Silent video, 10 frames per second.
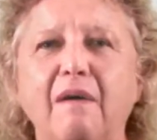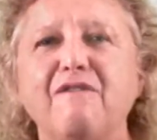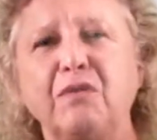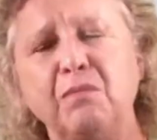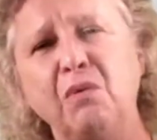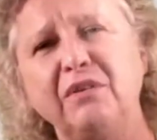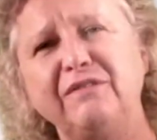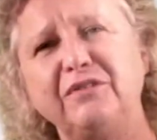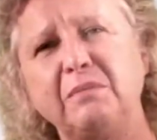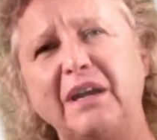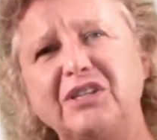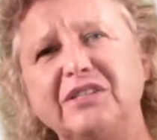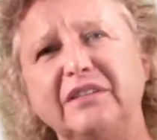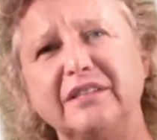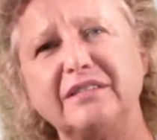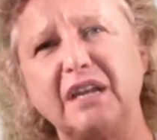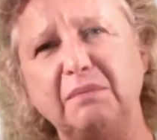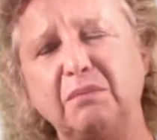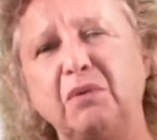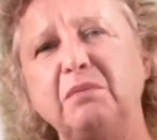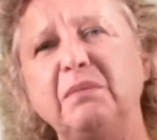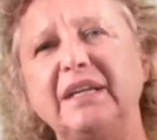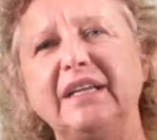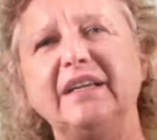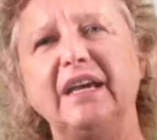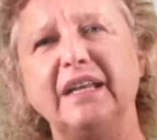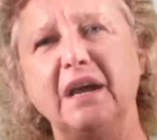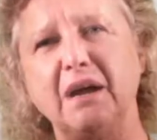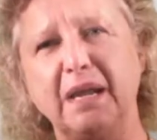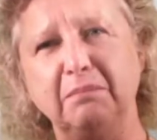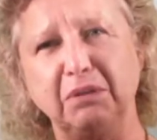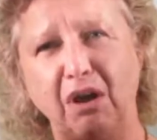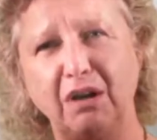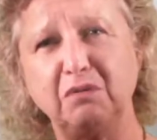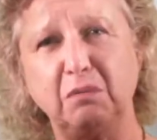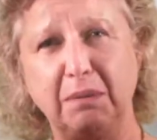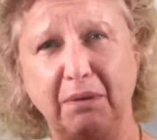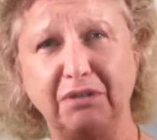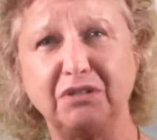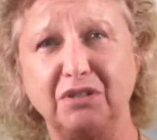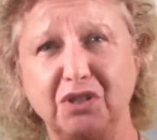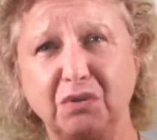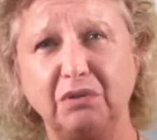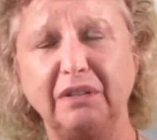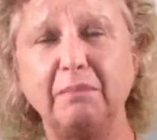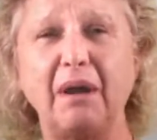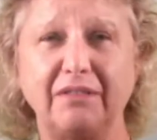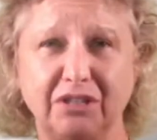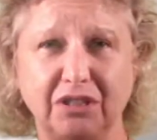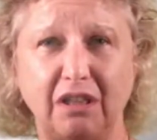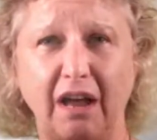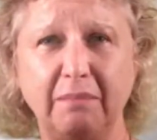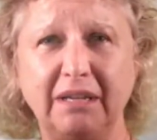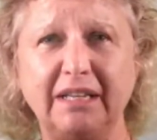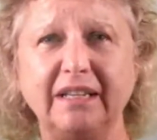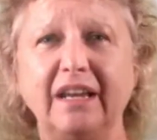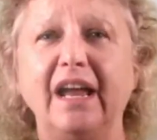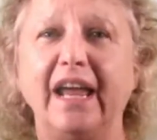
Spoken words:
For more information on the state board meeting, and a blog will be posted shortly about the July meeting,